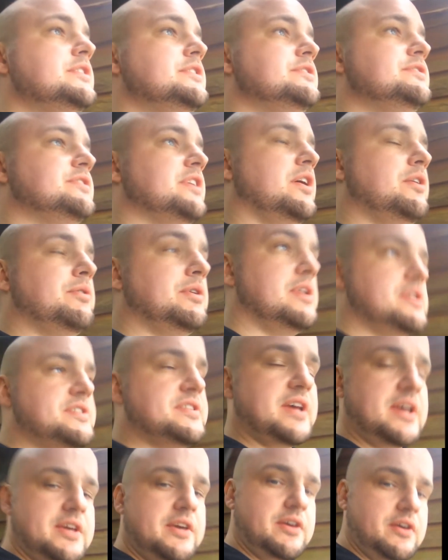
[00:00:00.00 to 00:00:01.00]
So I'm going
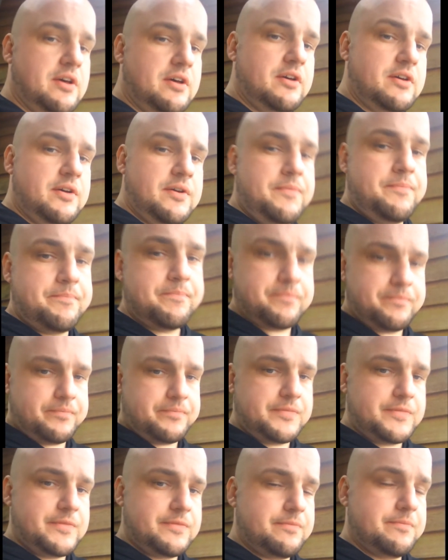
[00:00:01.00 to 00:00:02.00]
to take her
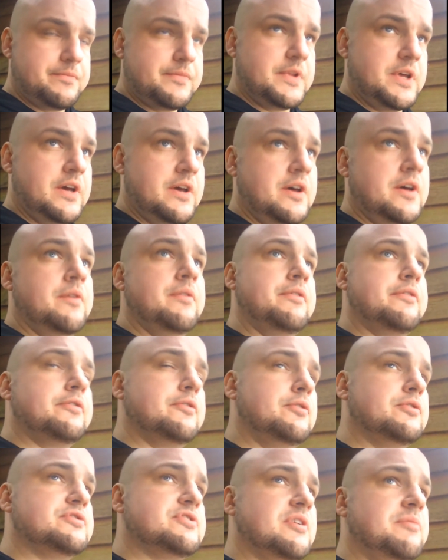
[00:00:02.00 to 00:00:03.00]

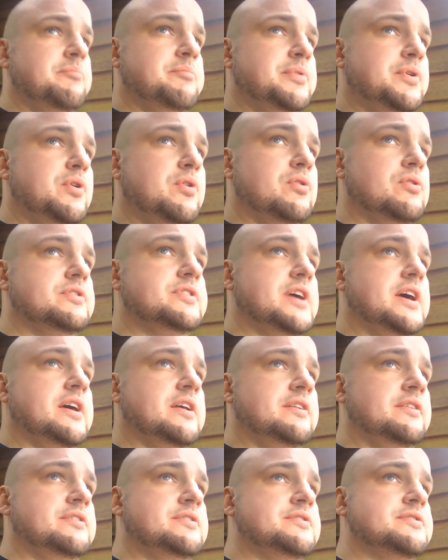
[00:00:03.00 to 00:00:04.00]
thoughts on board,
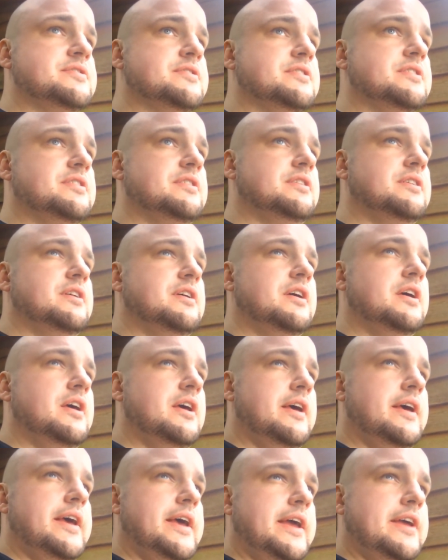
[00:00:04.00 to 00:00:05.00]
and
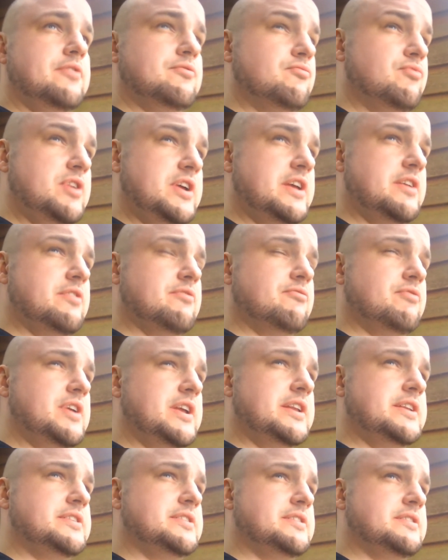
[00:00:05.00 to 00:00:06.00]
it
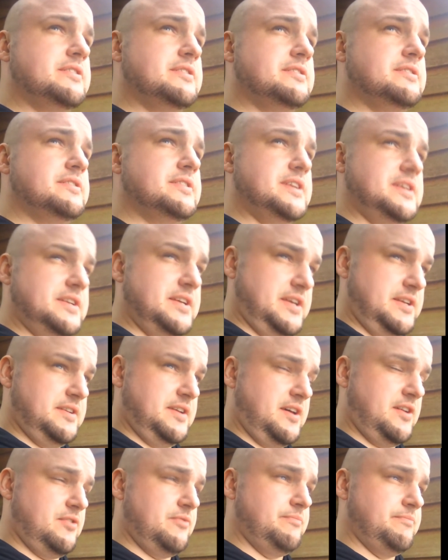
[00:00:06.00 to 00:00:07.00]
really did hit
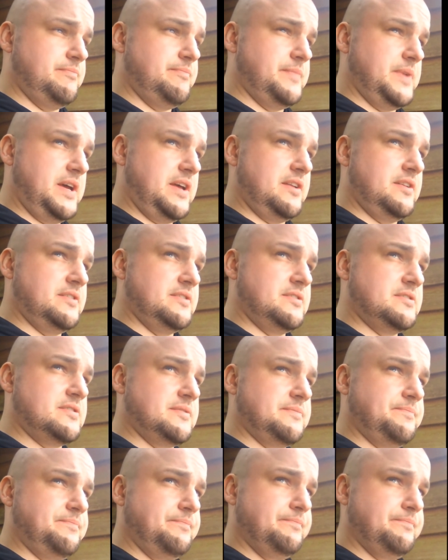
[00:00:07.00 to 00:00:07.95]
home, and